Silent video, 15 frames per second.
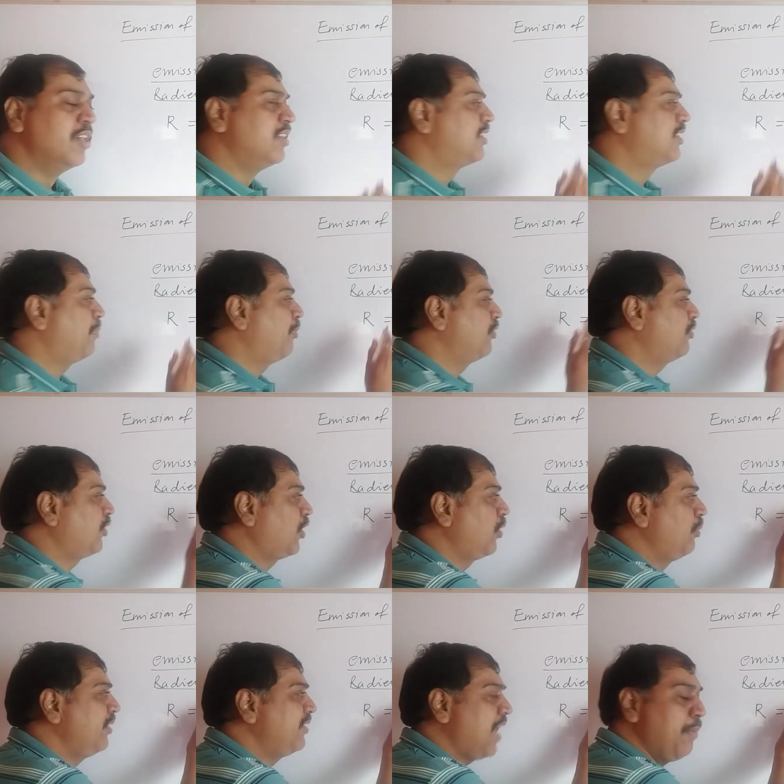Suppose Q
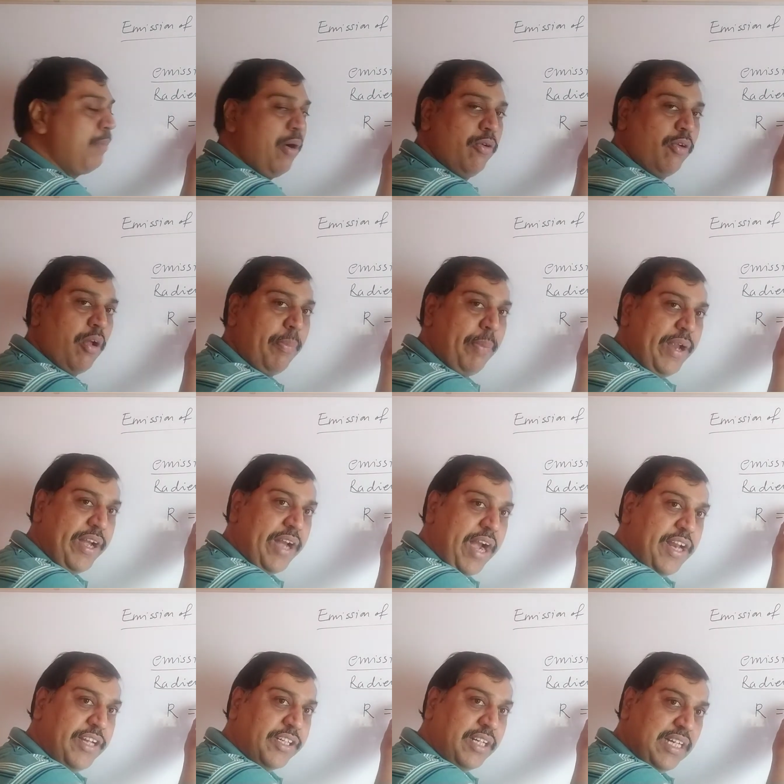is amount of heat
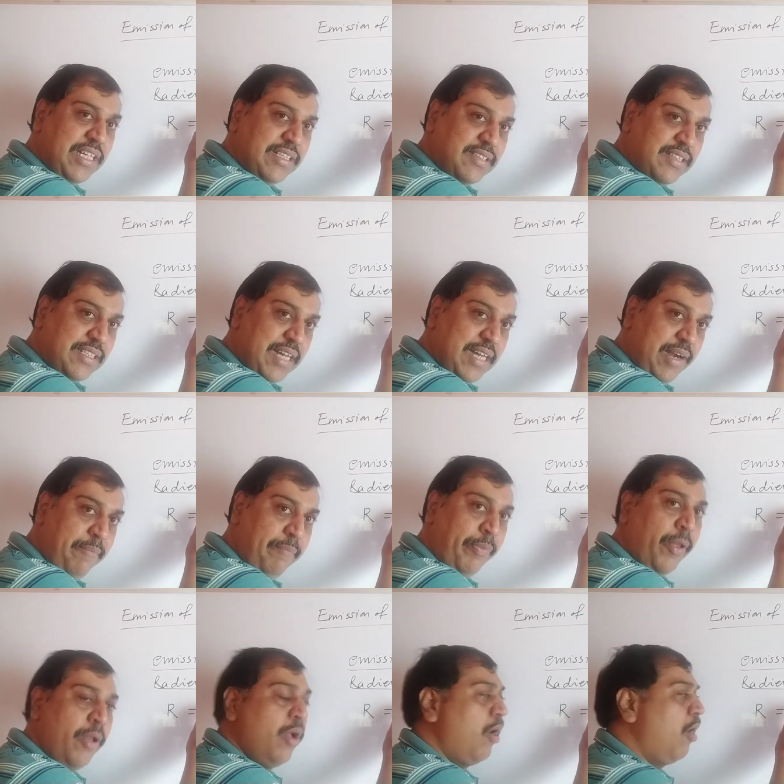radiation incident
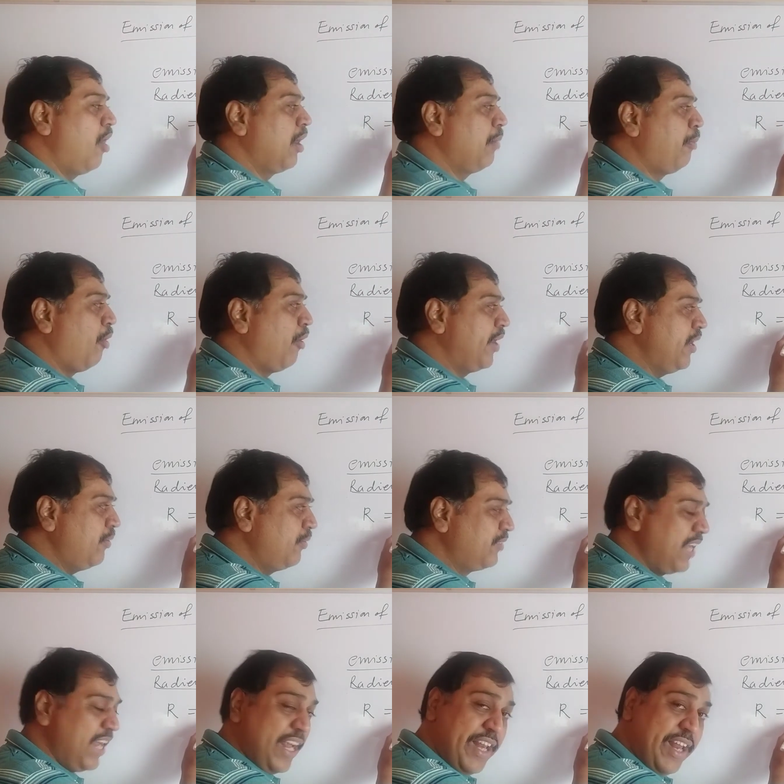on a body whose
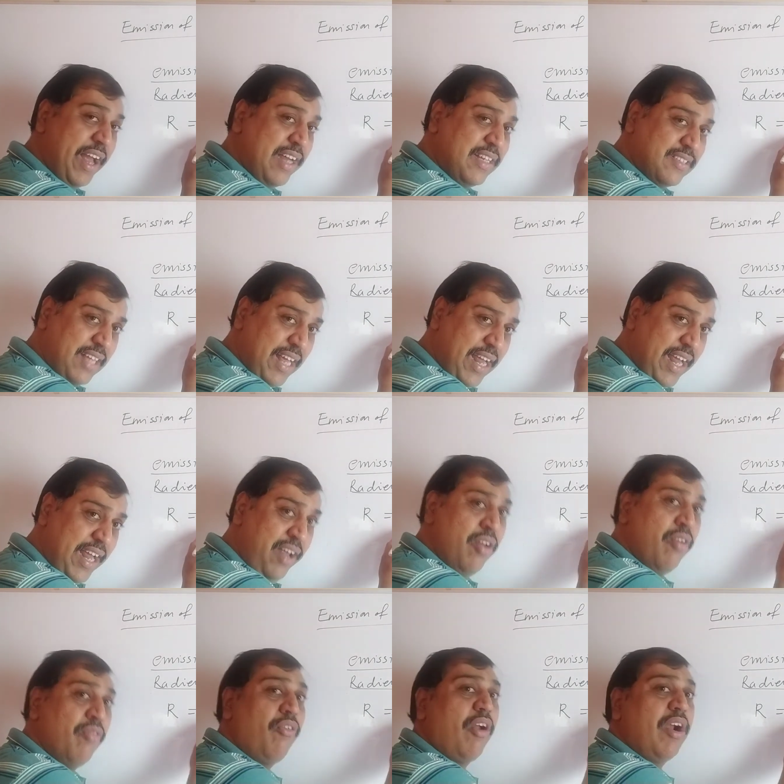area is A
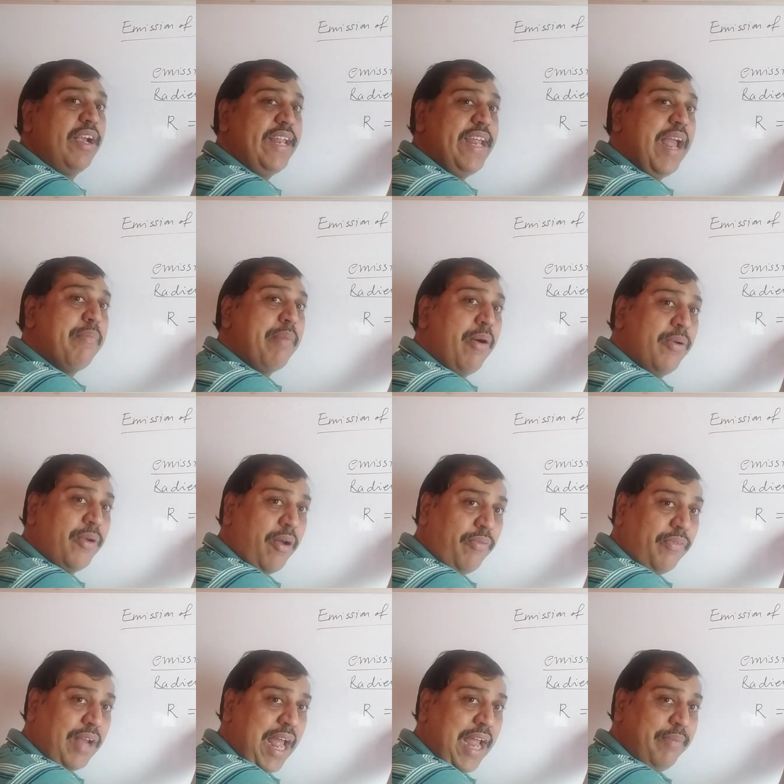for T amount of
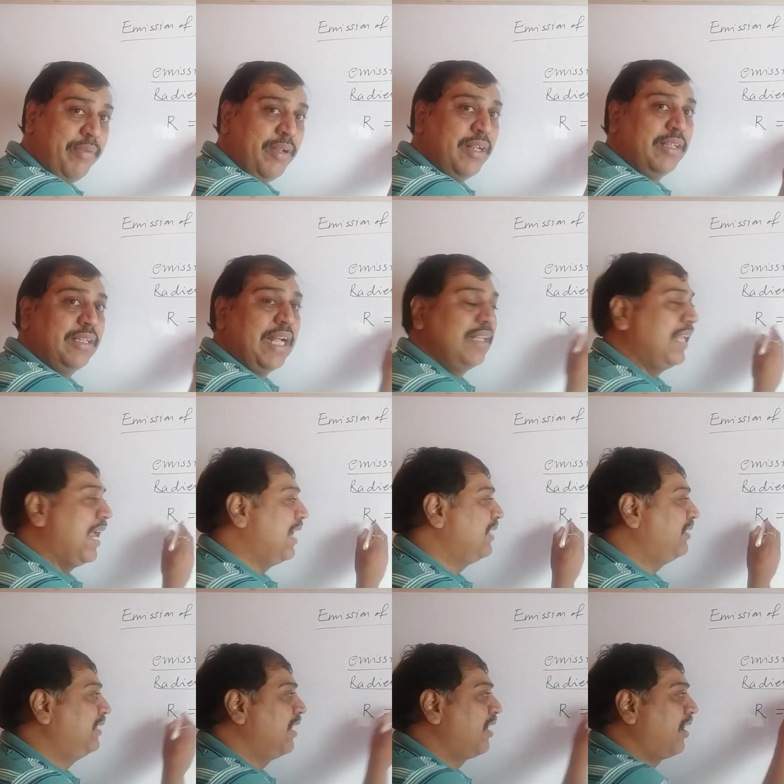time, then that is
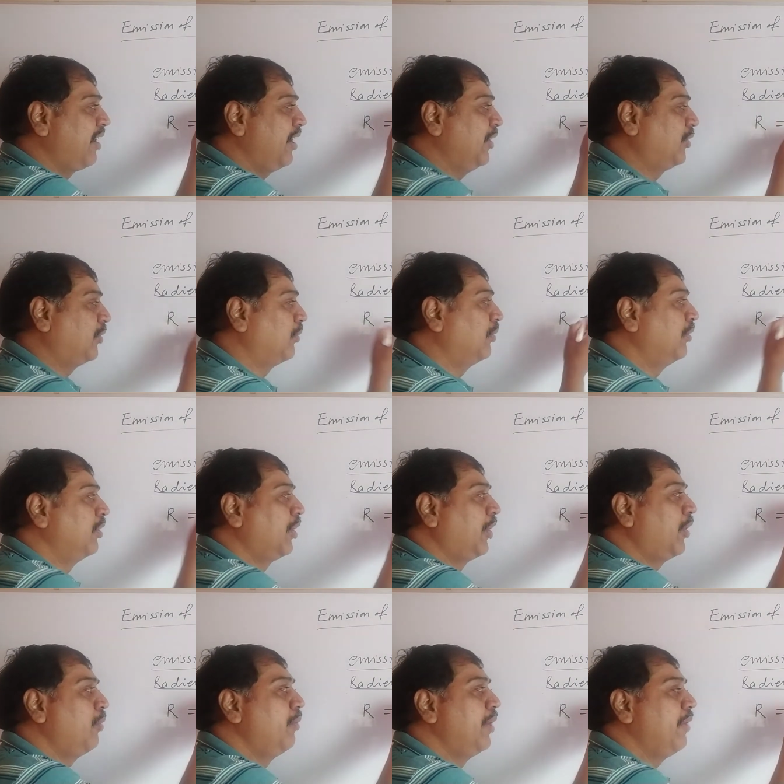their ratio.
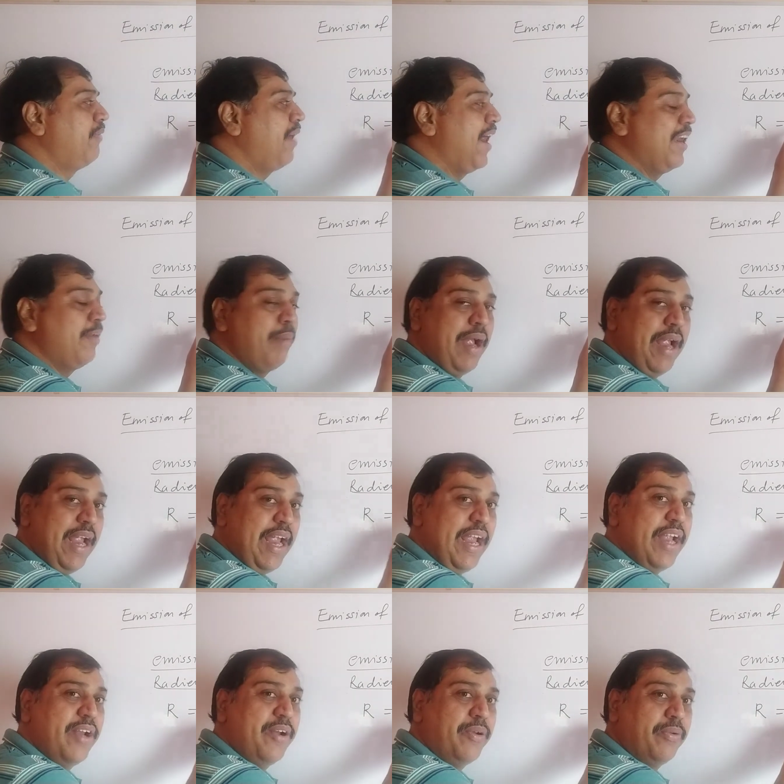Q divided by A
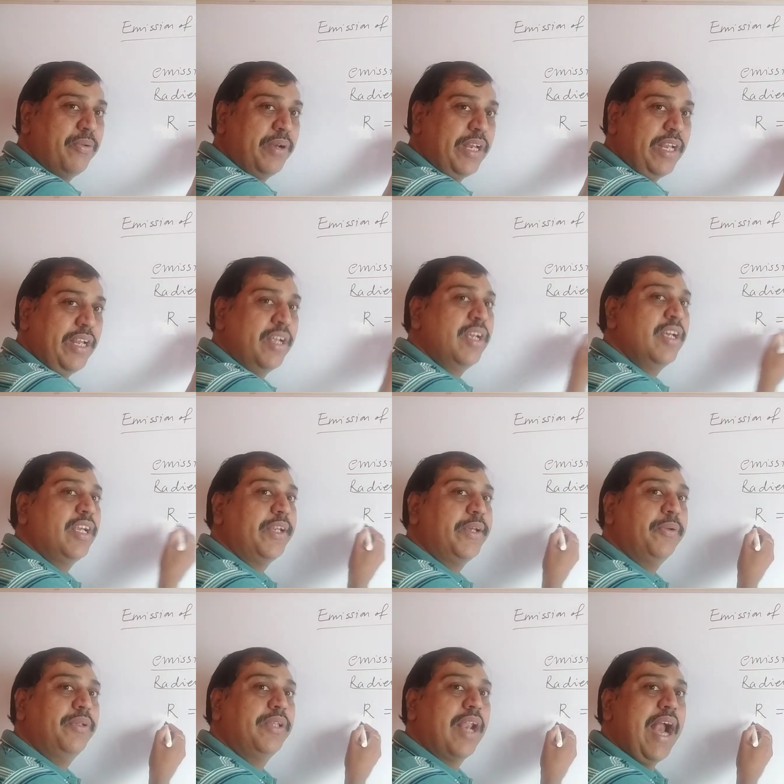into T
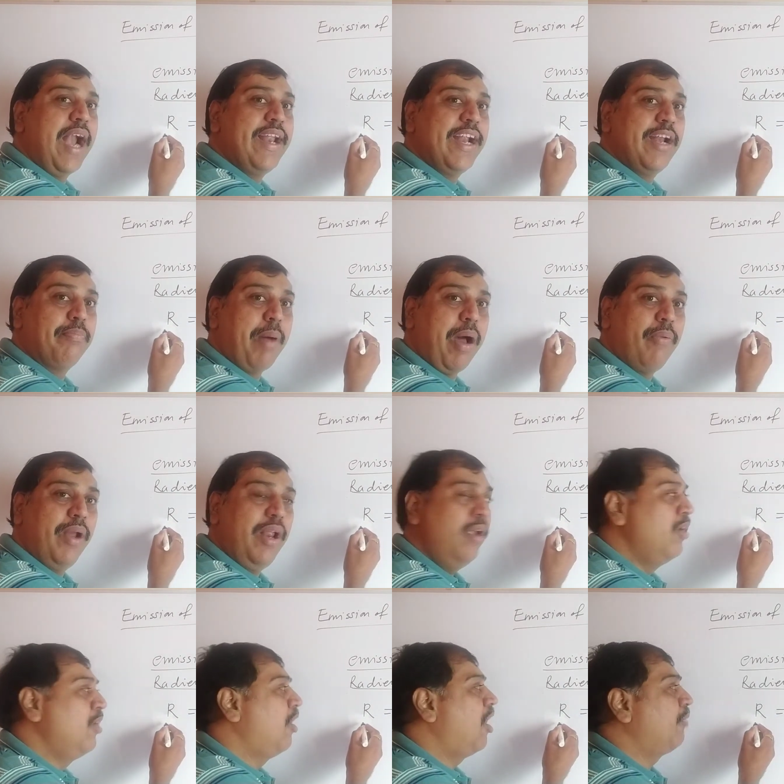gives the radiant power,
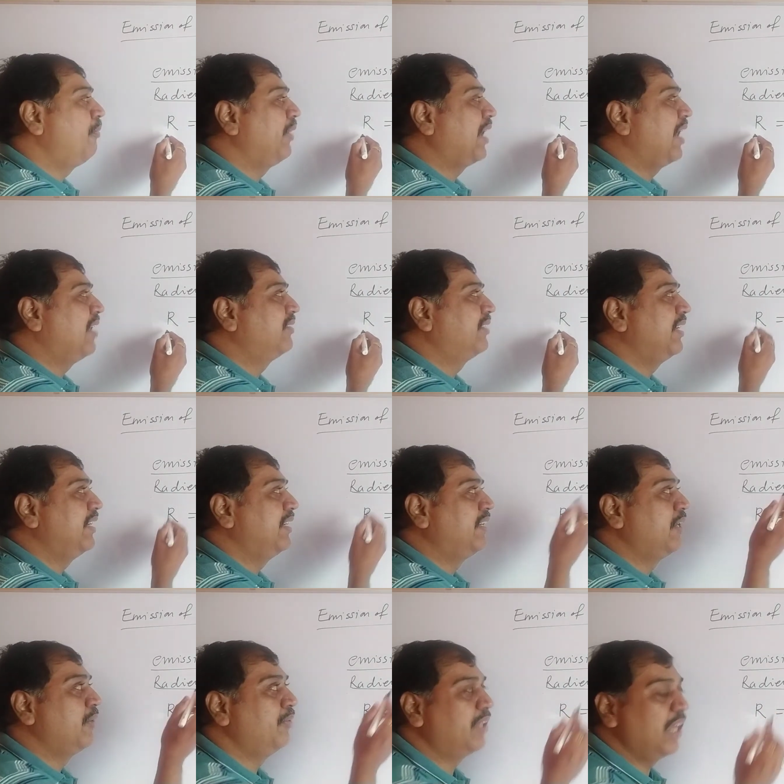or we can say it
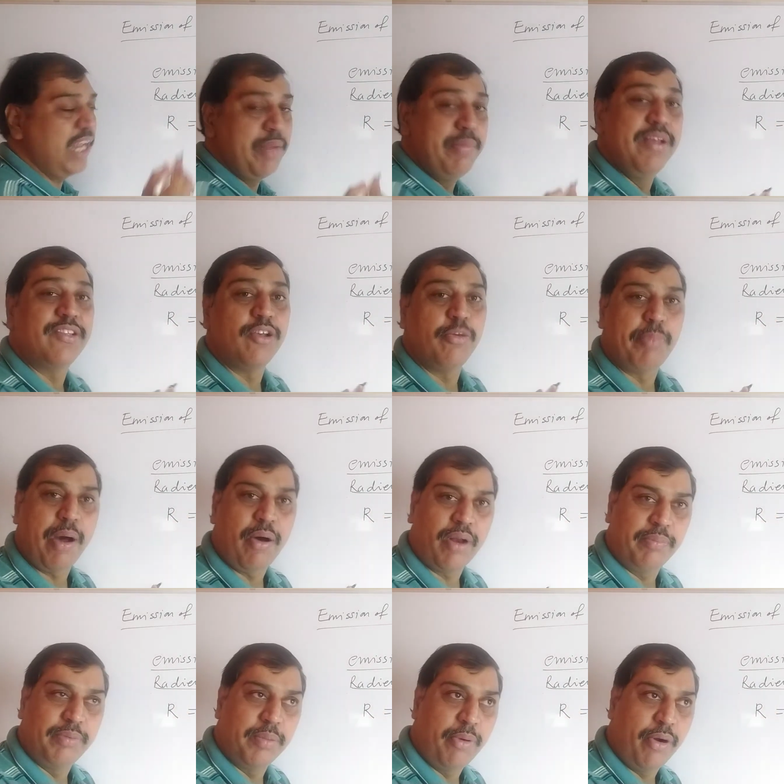gives the emissive power
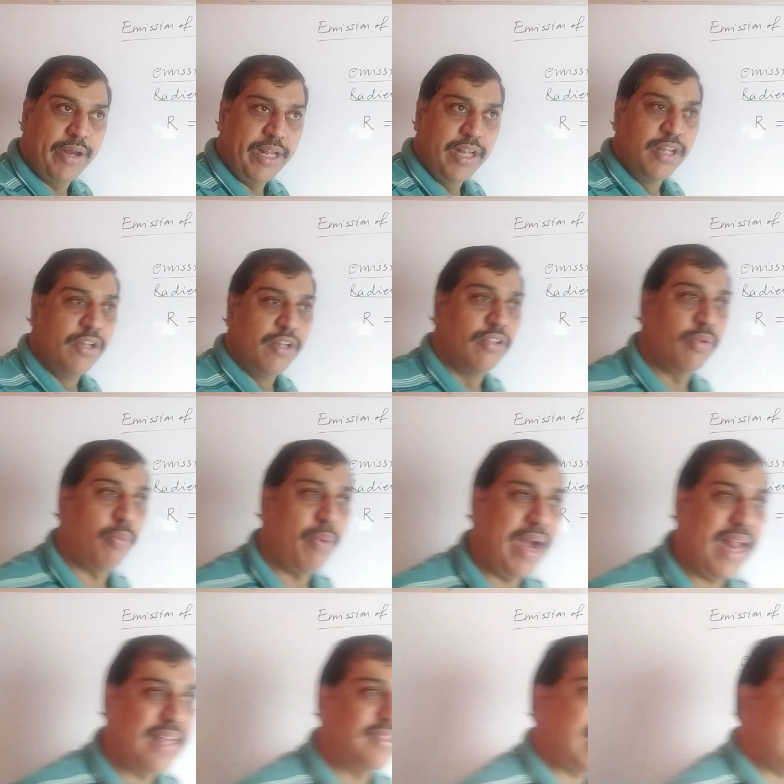of the body. So what
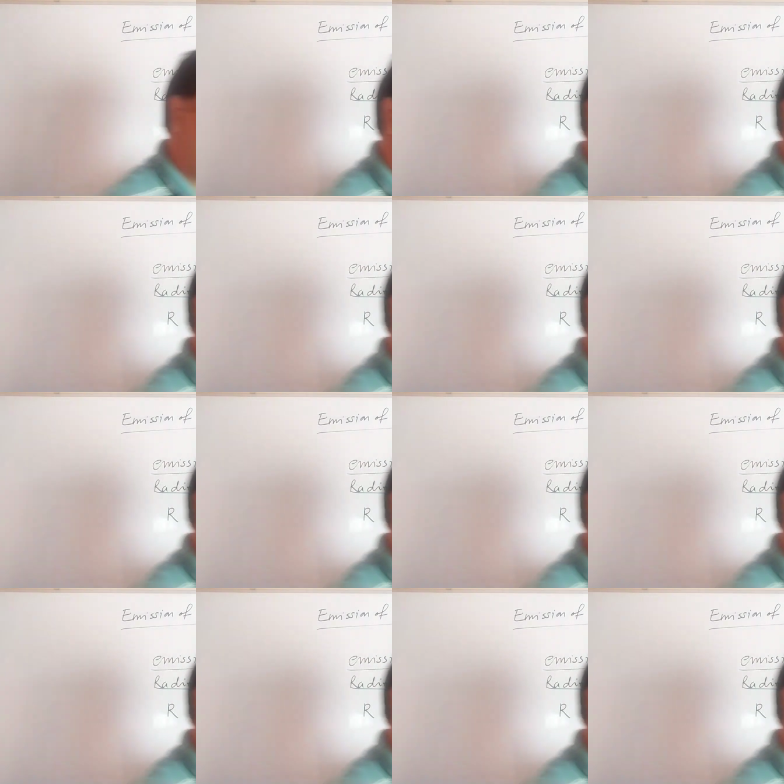exactly